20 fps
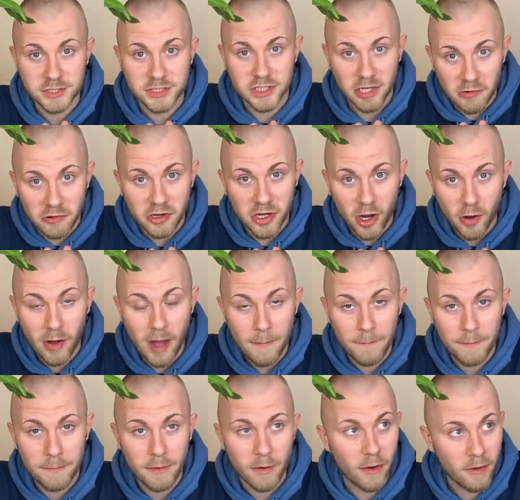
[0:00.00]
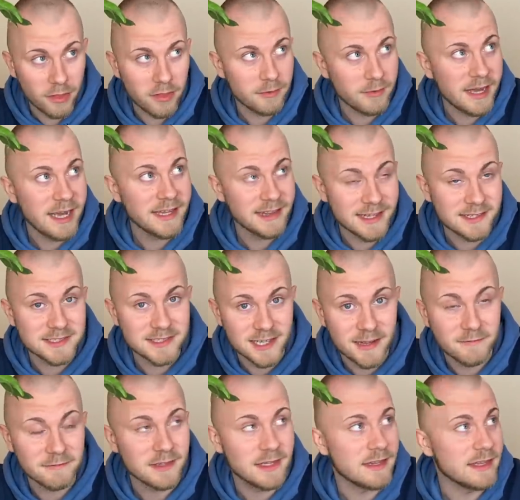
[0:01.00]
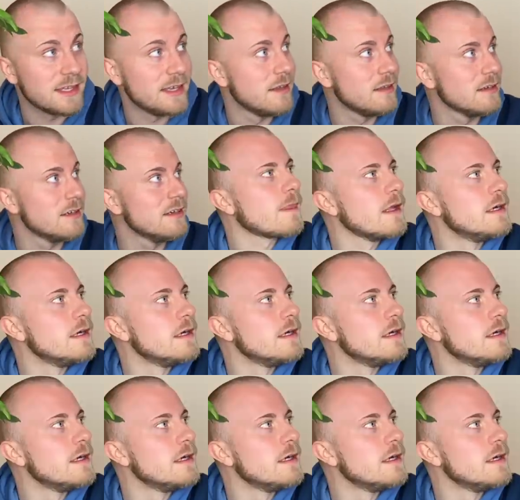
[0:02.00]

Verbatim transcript: don't go up all the way. That's definitely the killer.